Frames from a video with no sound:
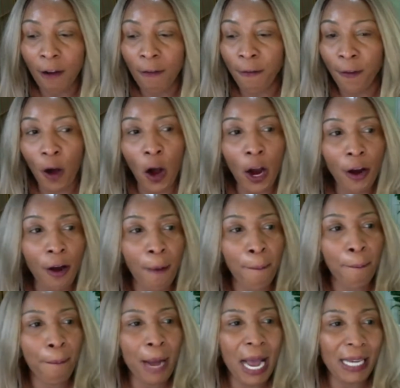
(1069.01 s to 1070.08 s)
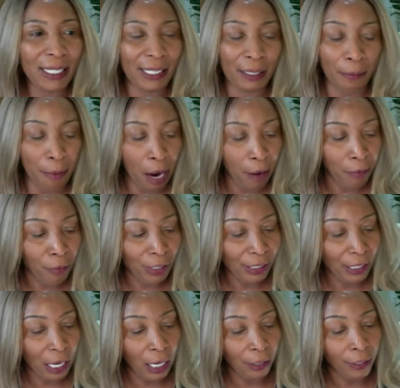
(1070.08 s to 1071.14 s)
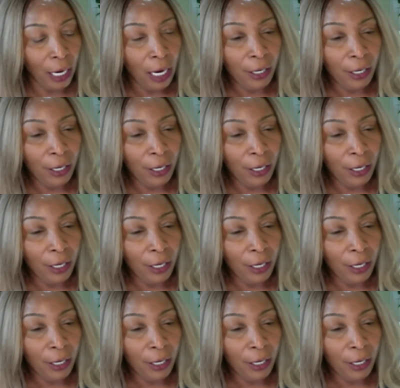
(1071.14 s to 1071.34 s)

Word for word: for maximum result.